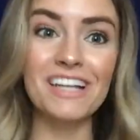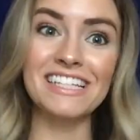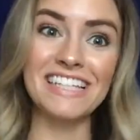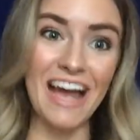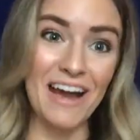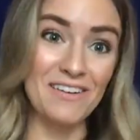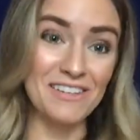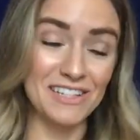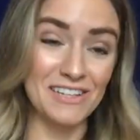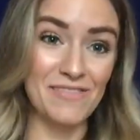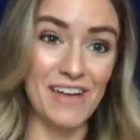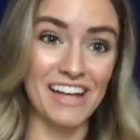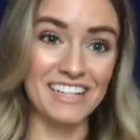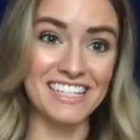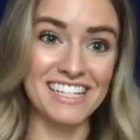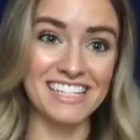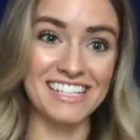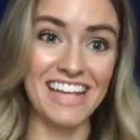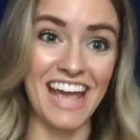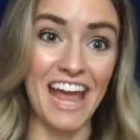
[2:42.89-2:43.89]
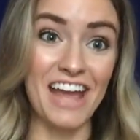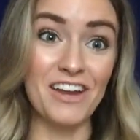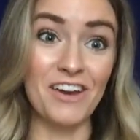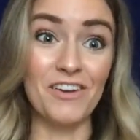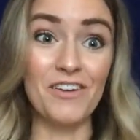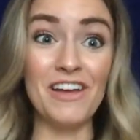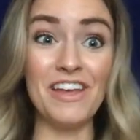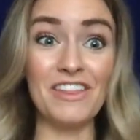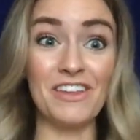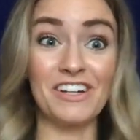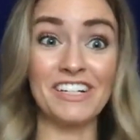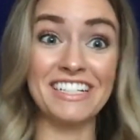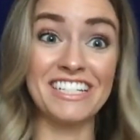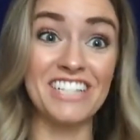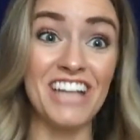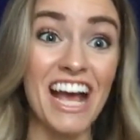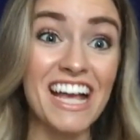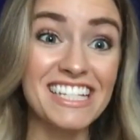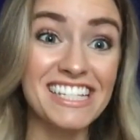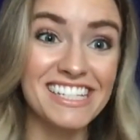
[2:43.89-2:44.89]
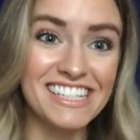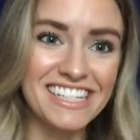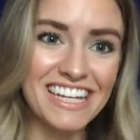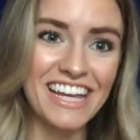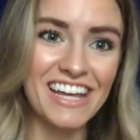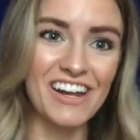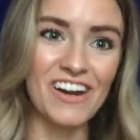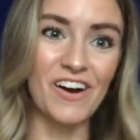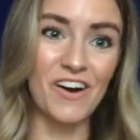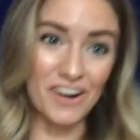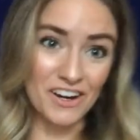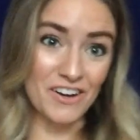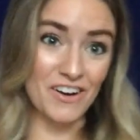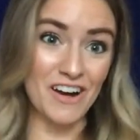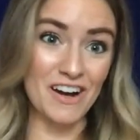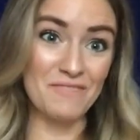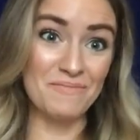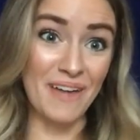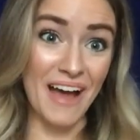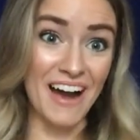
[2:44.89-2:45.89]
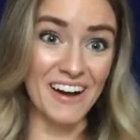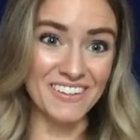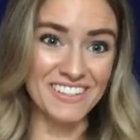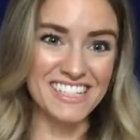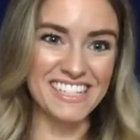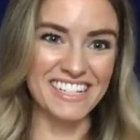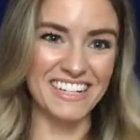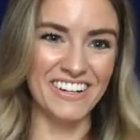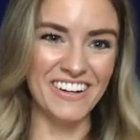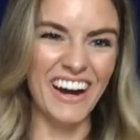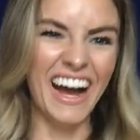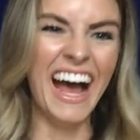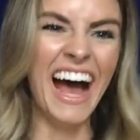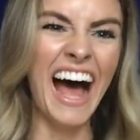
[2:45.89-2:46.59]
Because I was about to say, you either just did or you're about to.